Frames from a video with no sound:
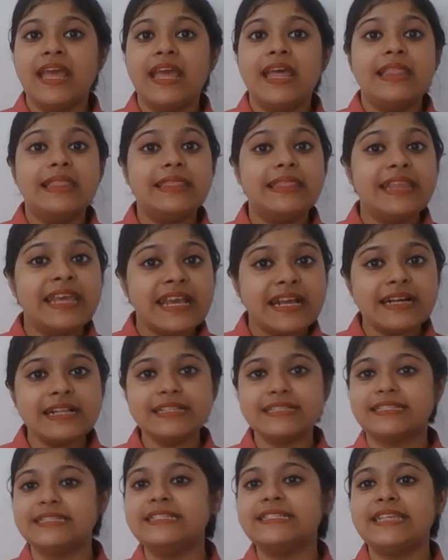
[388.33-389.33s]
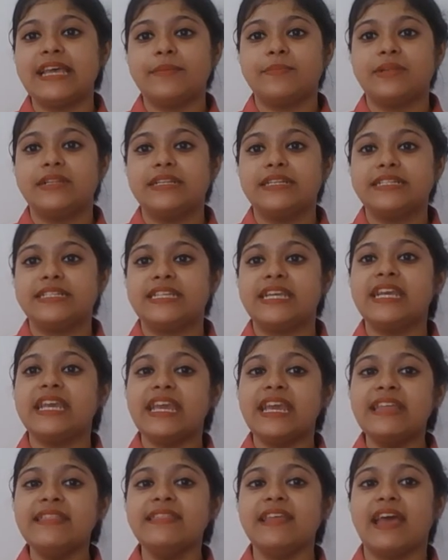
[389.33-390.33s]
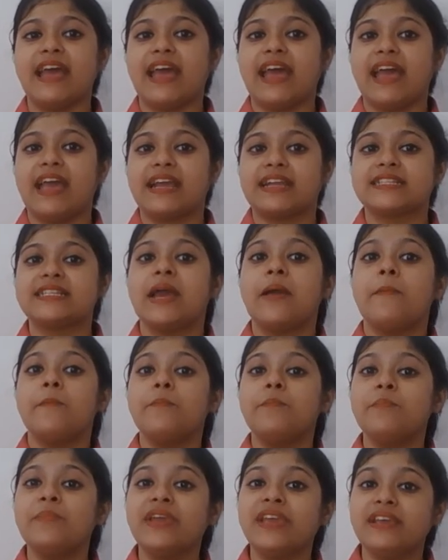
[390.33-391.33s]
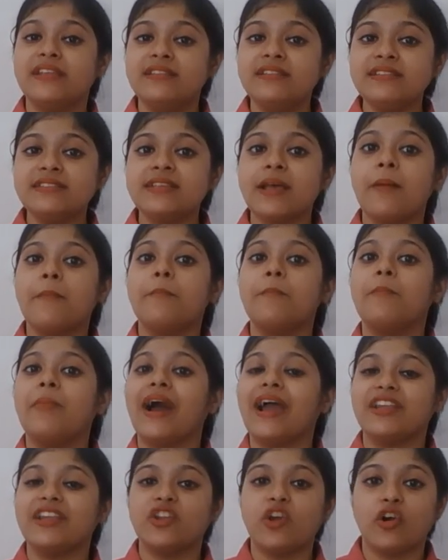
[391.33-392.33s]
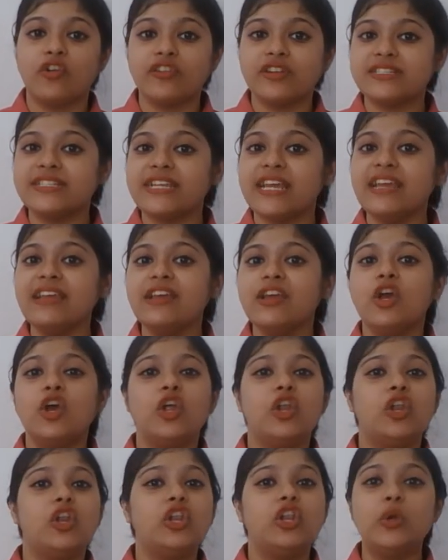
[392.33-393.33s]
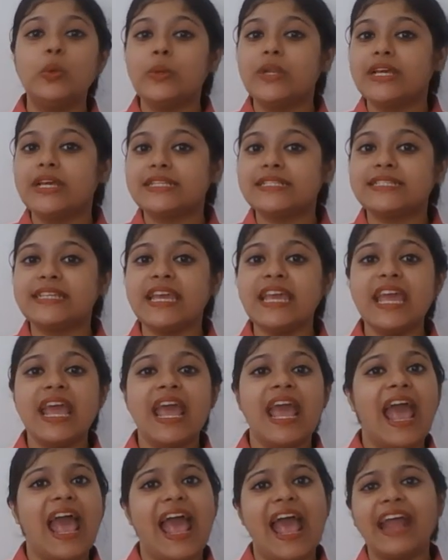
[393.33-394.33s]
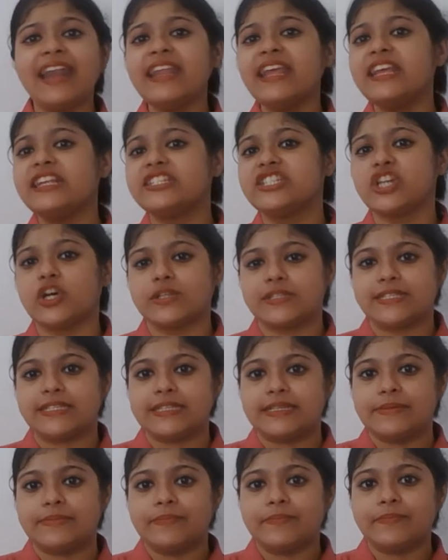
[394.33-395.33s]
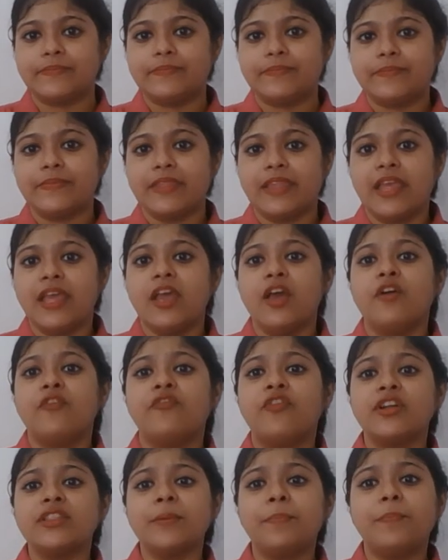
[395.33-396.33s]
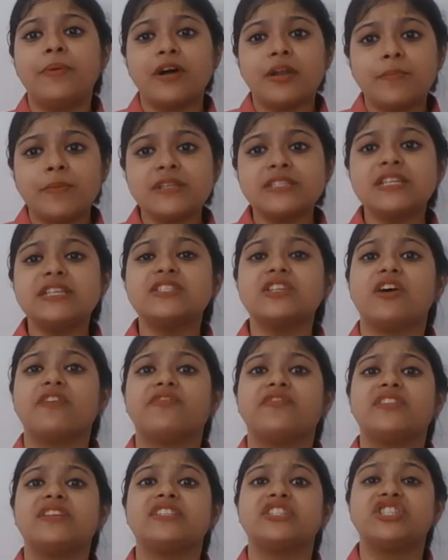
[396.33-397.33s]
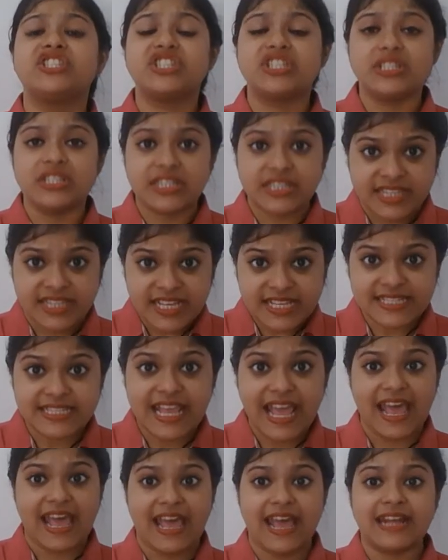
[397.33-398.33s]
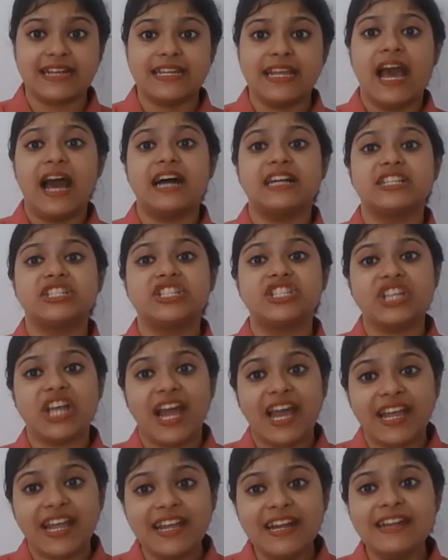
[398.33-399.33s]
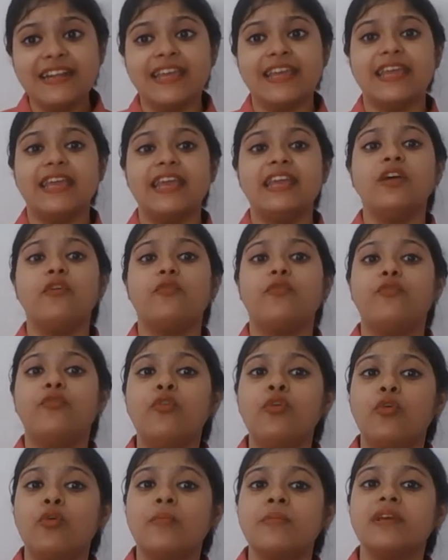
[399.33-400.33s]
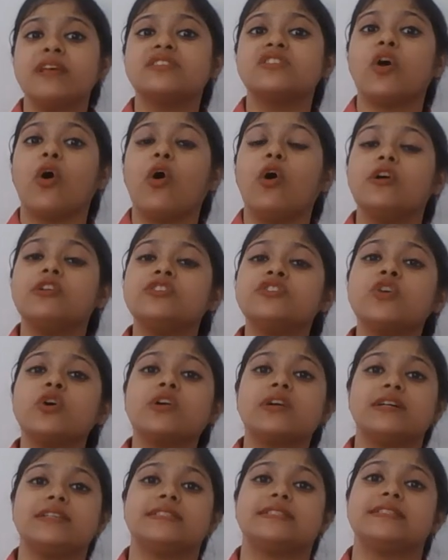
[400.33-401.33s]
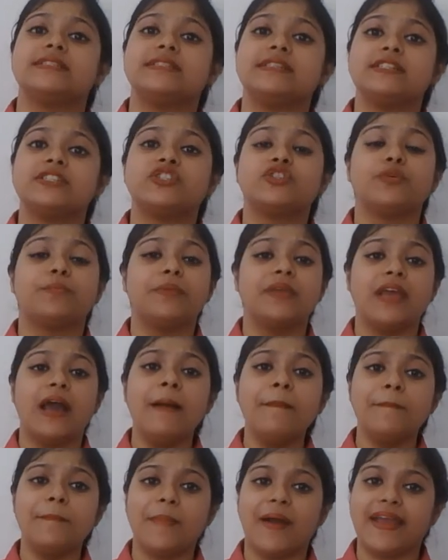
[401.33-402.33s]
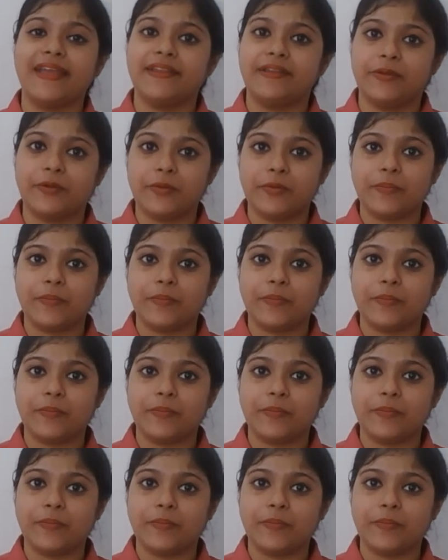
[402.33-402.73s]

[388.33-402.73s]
Legal disability in the Act means minority, lunacy and idiocy. For the purposes of this Act, a child in a womb is also considered to be a minor.